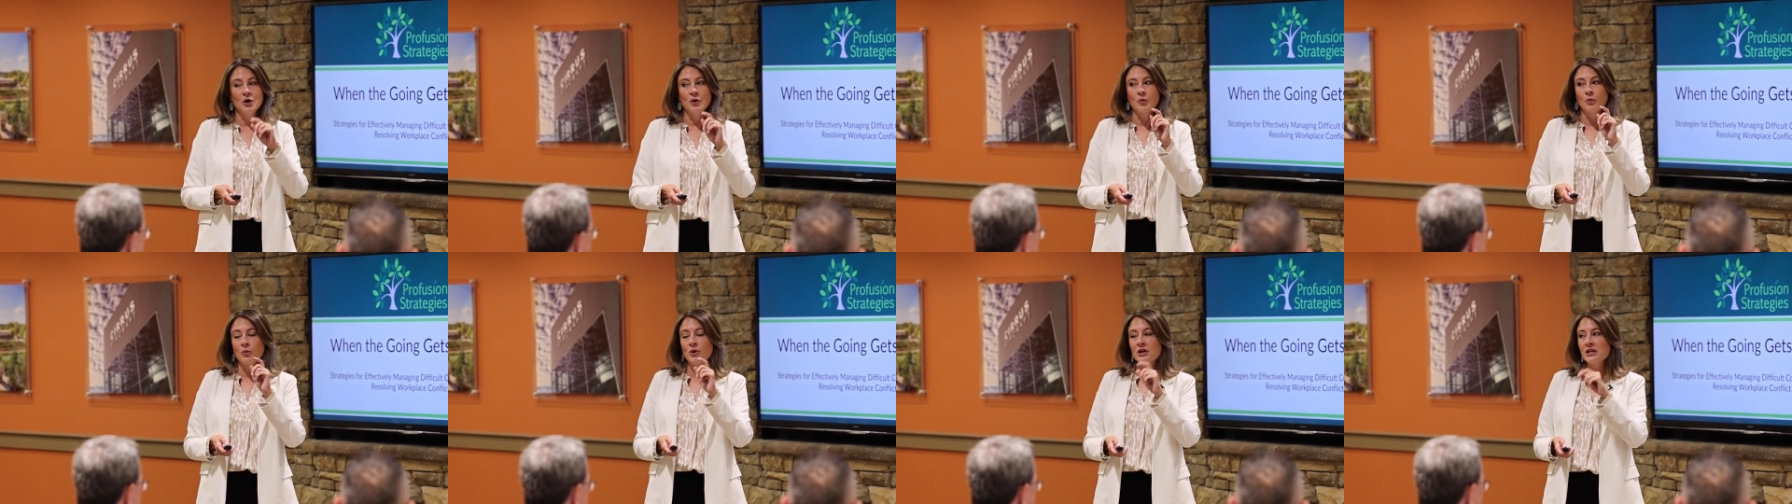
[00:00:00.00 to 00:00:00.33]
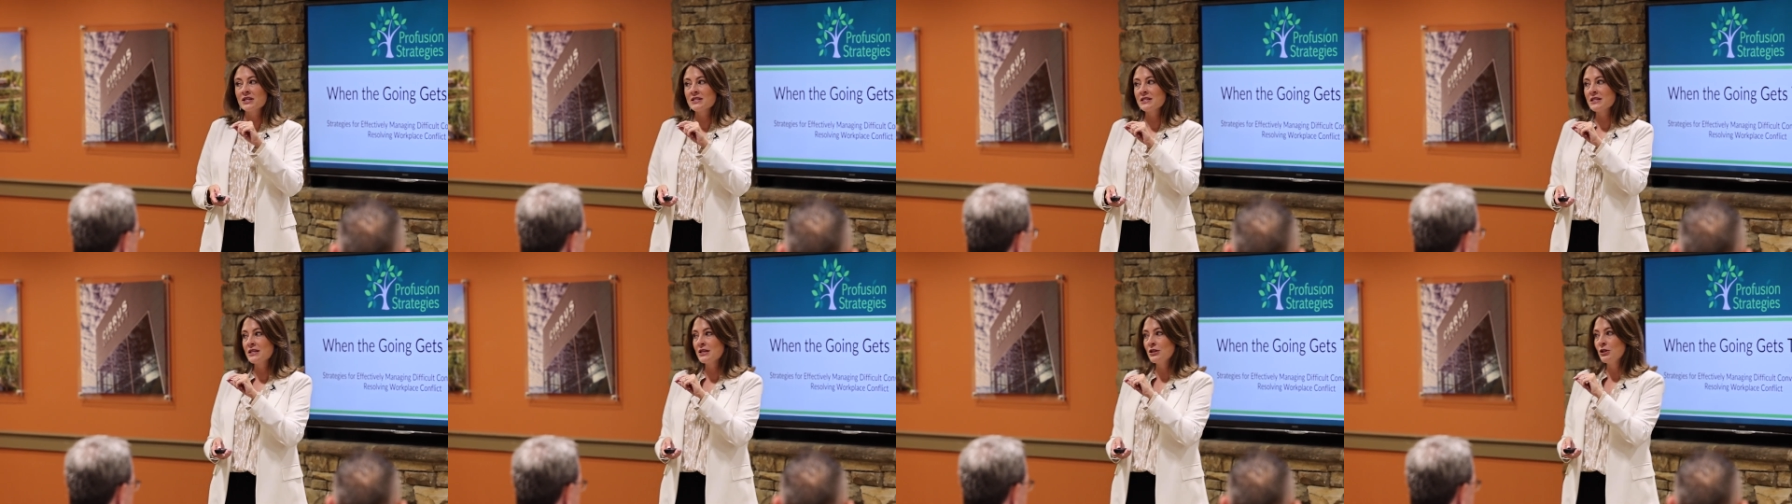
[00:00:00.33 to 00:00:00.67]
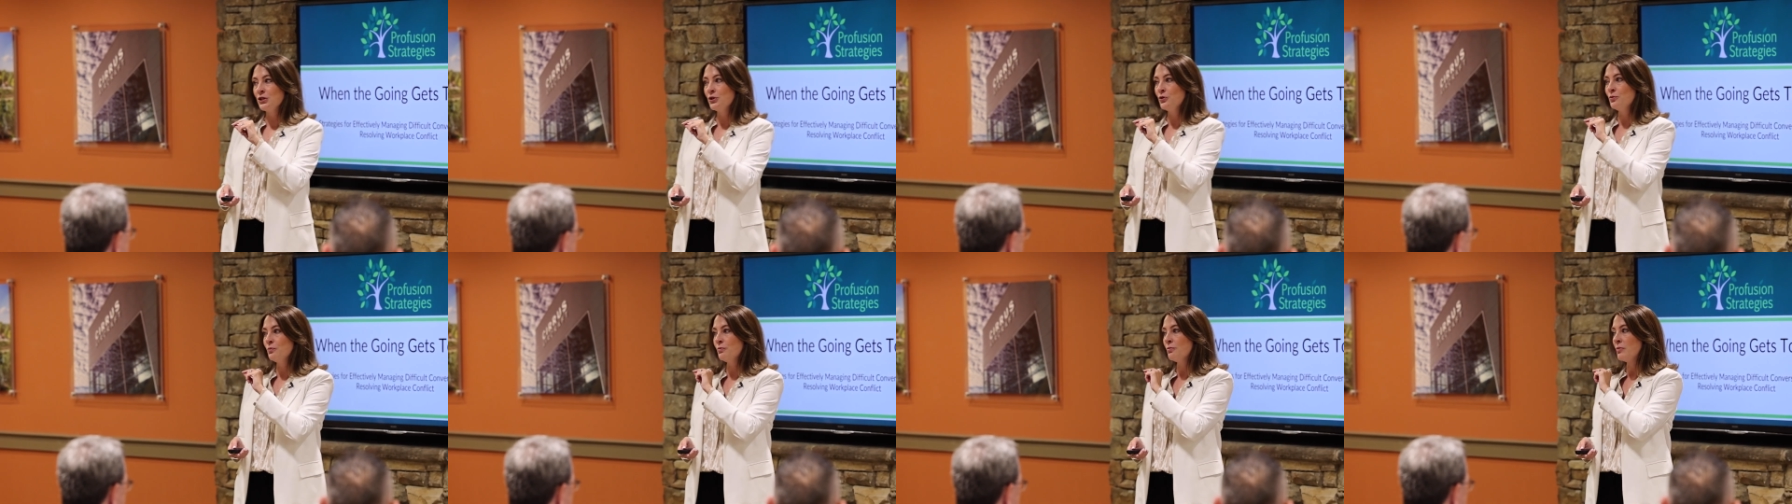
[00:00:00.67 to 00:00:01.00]
What is it
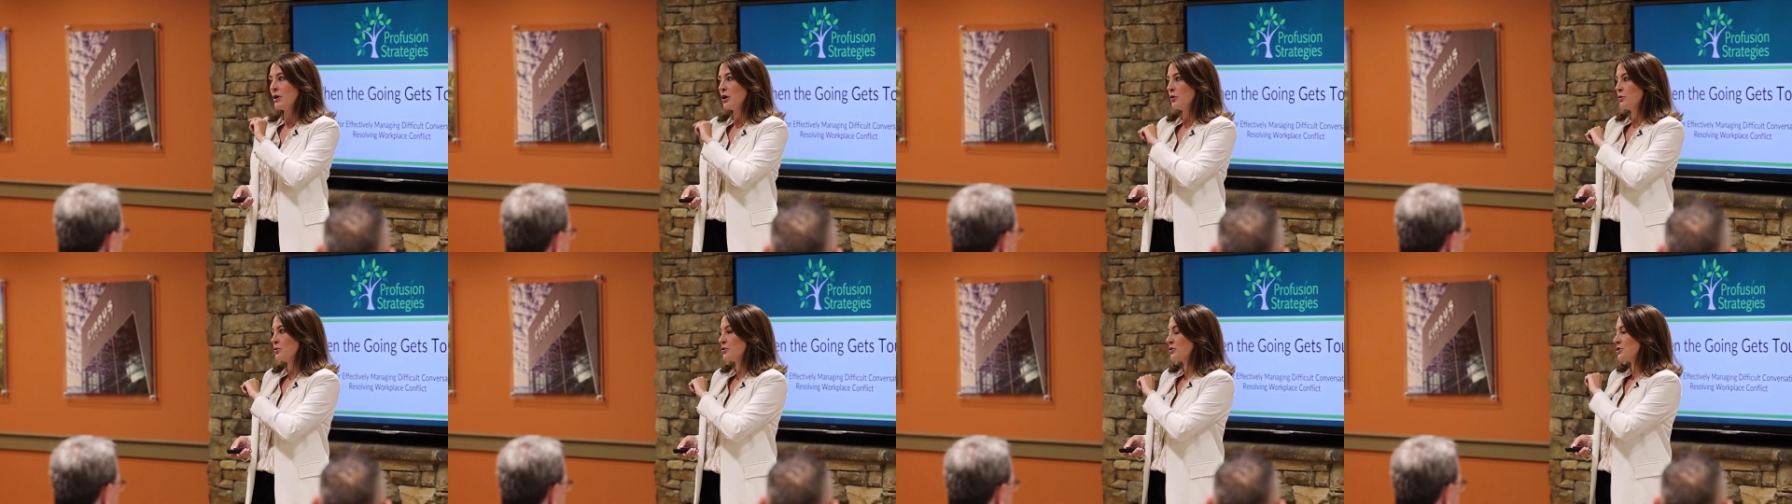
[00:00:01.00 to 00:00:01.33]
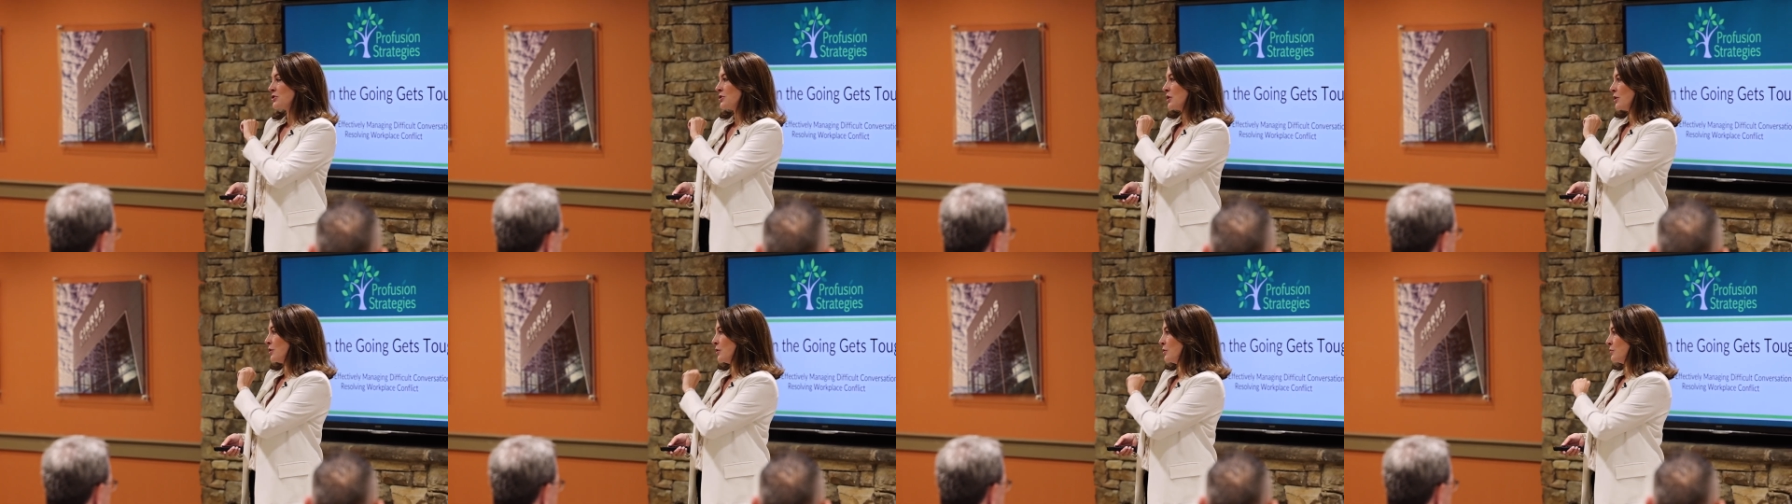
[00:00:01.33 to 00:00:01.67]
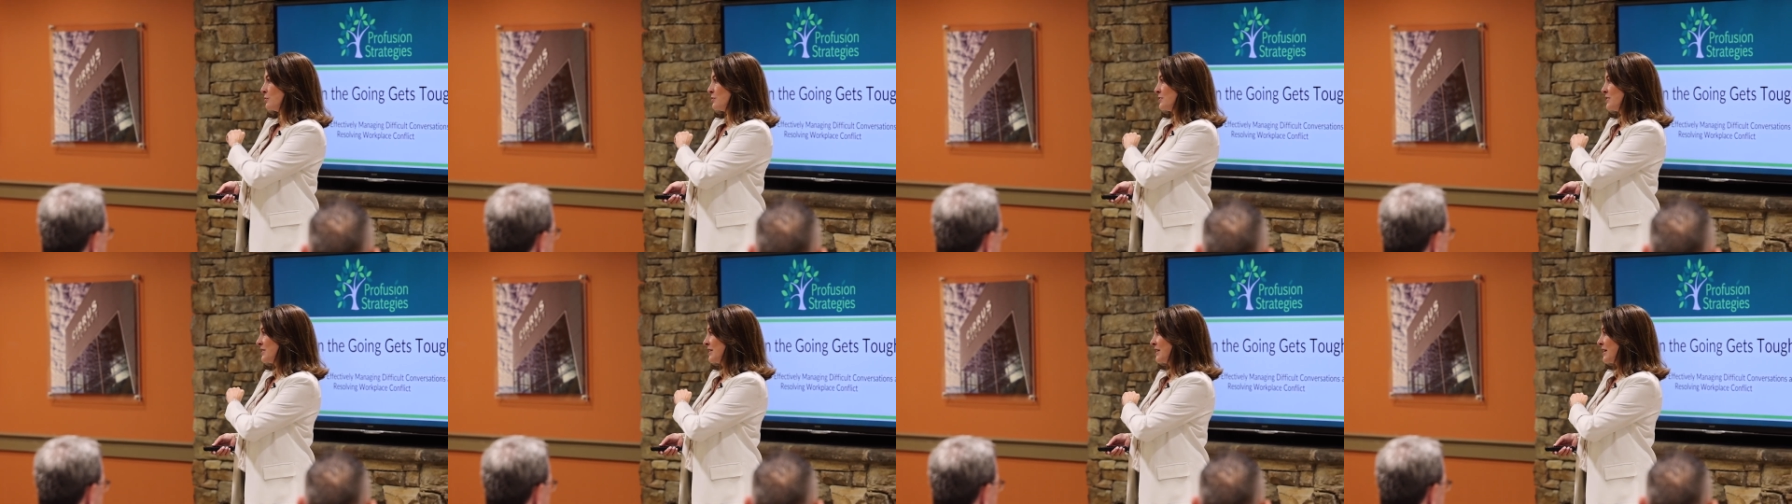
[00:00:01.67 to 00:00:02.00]
you most
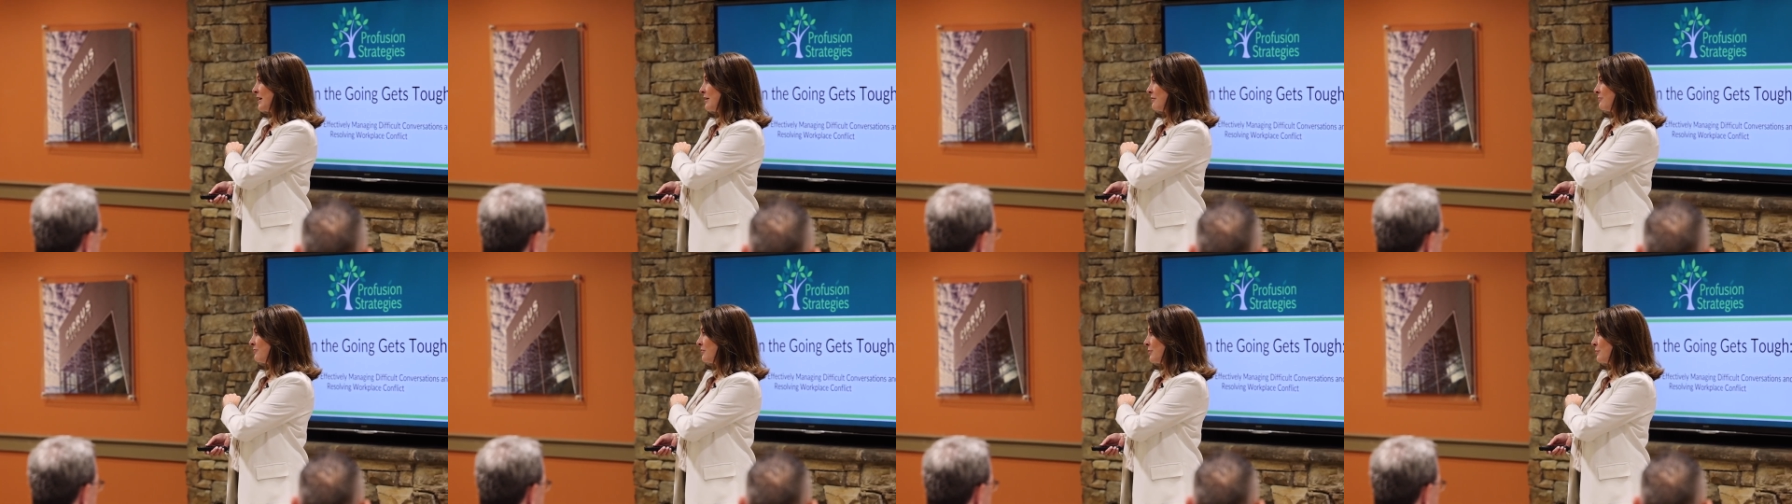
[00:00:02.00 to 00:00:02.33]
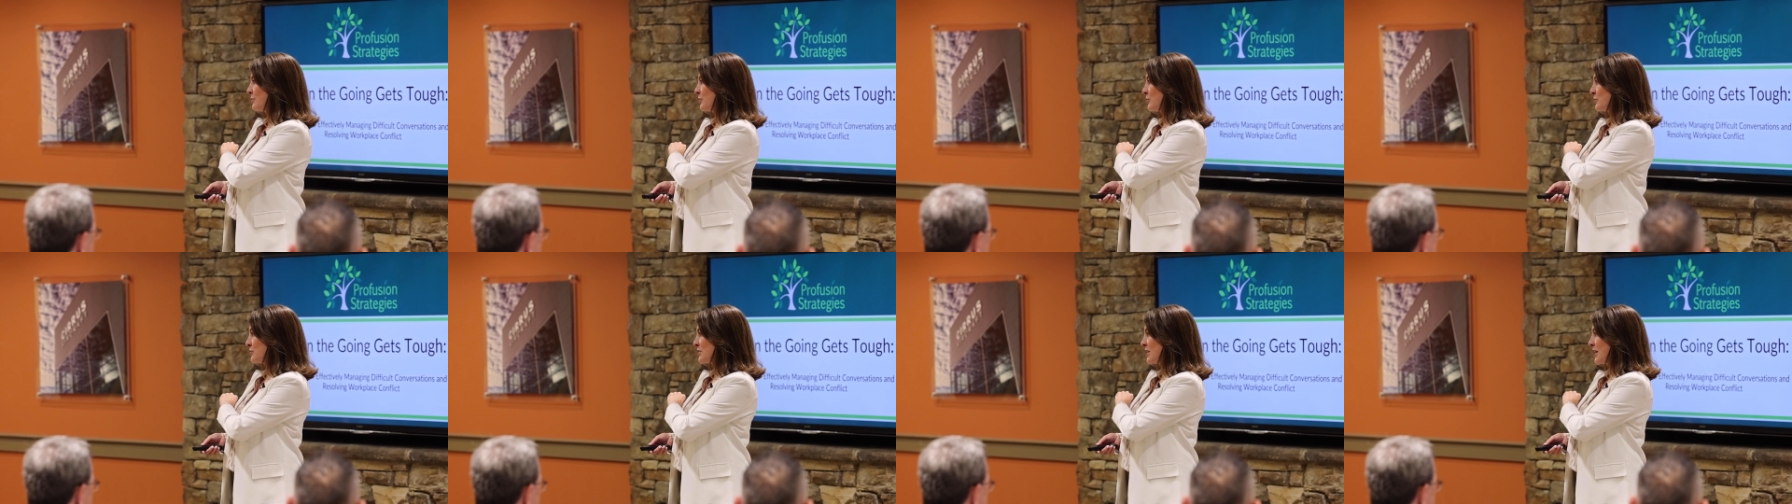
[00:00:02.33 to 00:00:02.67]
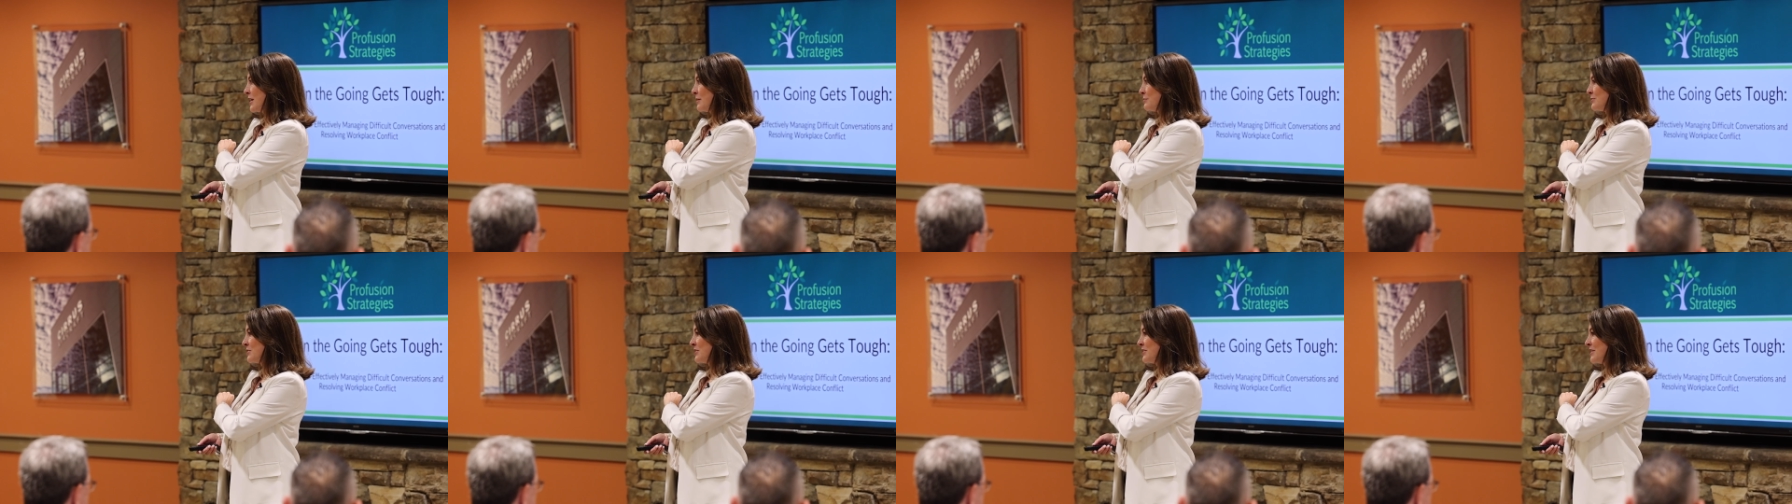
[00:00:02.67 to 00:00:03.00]
hope to get from your
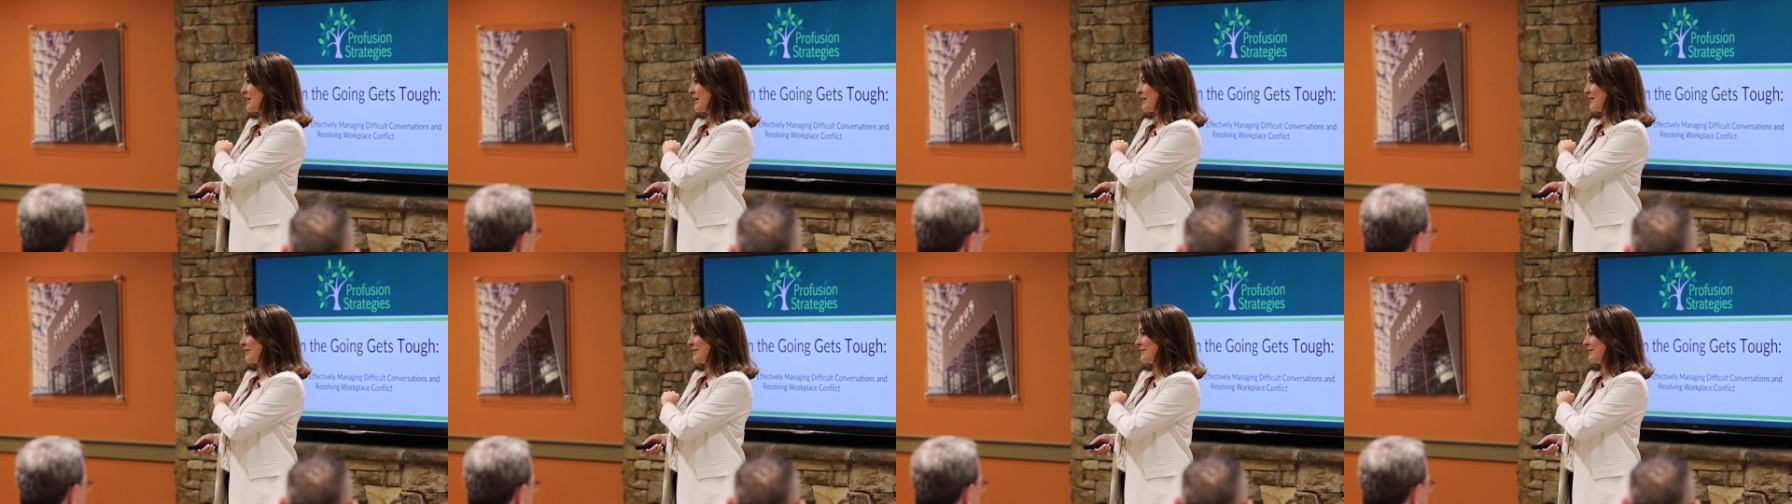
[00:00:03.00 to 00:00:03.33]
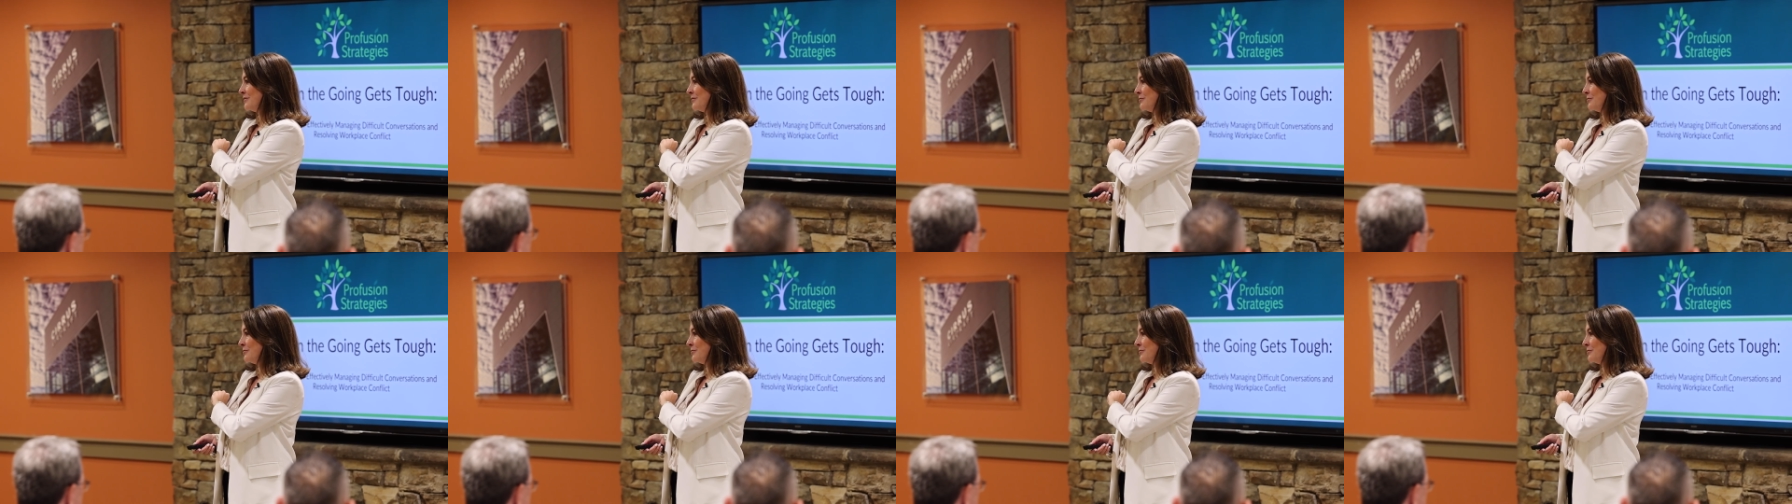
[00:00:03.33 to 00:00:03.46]
time today?